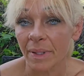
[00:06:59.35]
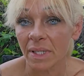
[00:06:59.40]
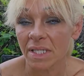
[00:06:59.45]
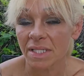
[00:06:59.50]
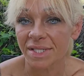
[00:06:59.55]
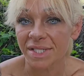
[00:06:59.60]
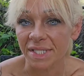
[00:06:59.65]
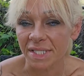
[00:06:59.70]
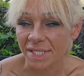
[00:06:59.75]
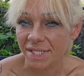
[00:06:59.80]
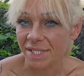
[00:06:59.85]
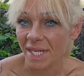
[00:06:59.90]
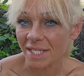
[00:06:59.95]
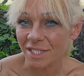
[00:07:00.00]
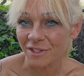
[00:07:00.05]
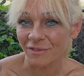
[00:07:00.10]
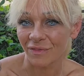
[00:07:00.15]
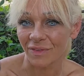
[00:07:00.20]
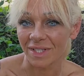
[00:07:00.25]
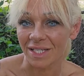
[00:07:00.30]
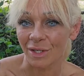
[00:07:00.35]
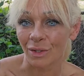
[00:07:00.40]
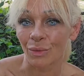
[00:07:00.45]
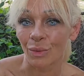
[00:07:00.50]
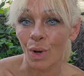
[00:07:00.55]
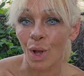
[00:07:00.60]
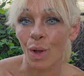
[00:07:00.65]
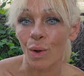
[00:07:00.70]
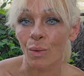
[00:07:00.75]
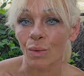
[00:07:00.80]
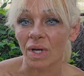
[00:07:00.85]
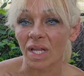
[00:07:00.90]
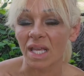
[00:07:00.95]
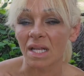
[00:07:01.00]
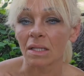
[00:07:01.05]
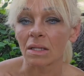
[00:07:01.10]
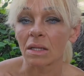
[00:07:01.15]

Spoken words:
successfully grown in